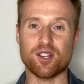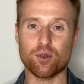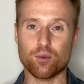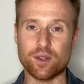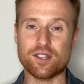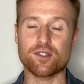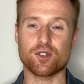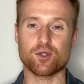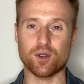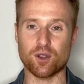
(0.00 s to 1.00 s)
your
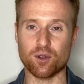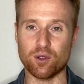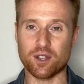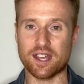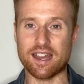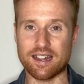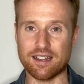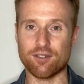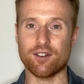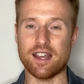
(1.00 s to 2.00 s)
research when you're looking at
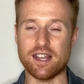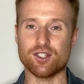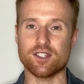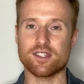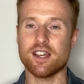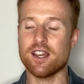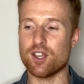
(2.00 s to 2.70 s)
different agents.